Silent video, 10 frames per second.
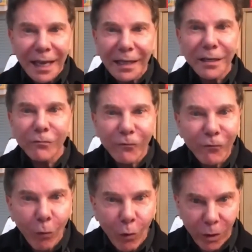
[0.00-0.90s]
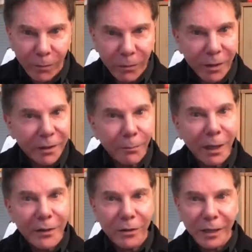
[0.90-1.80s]
and informed
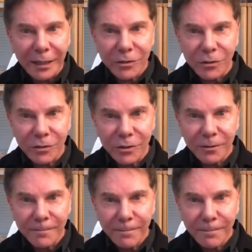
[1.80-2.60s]
by their answers.